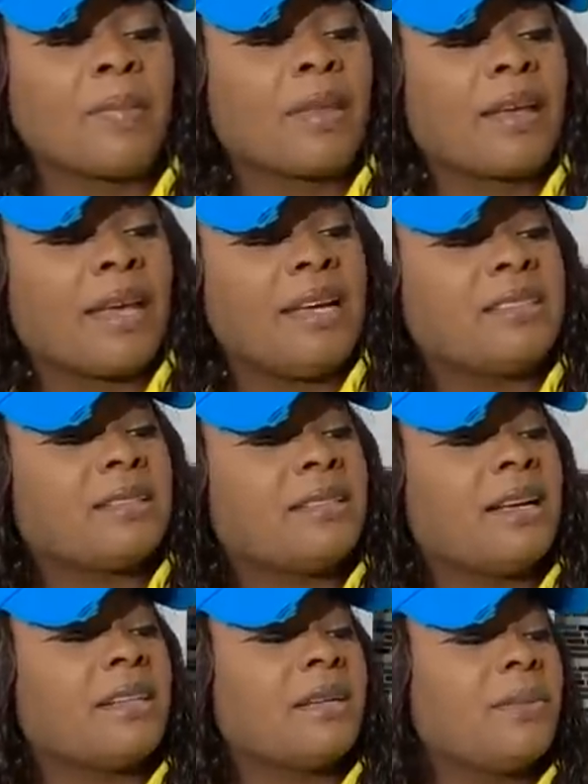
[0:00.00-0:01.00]
Okay, so
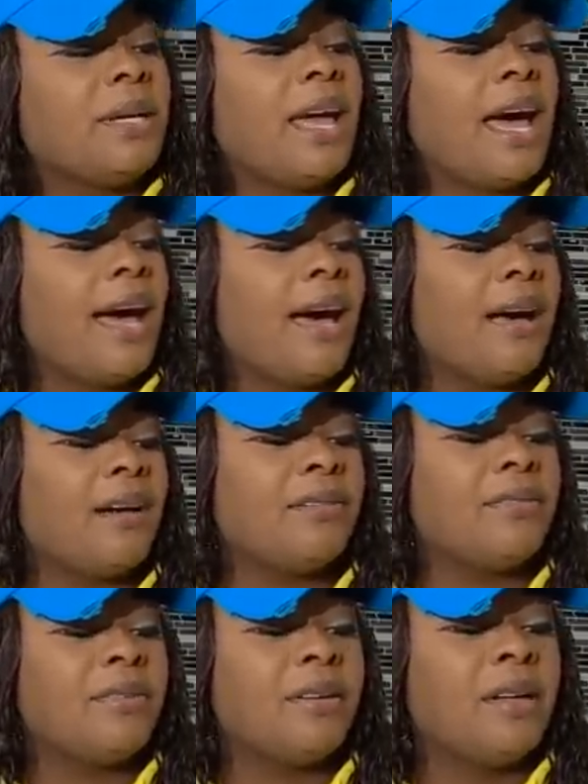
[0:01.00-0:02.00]
now that we
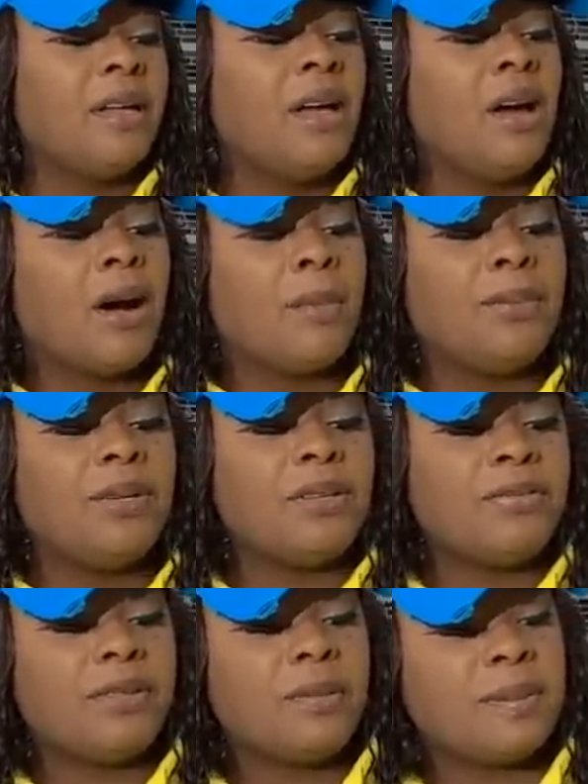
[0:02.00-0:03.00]
have our
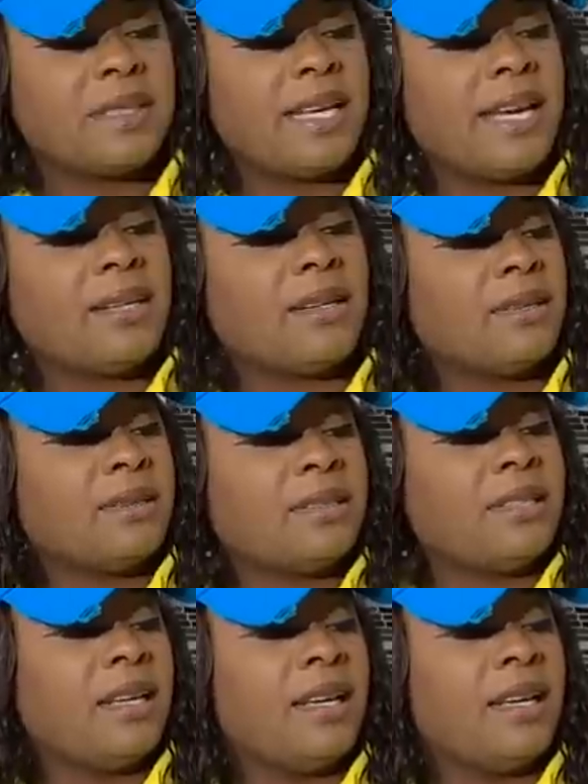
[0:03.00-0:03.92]
beautiful potatoes,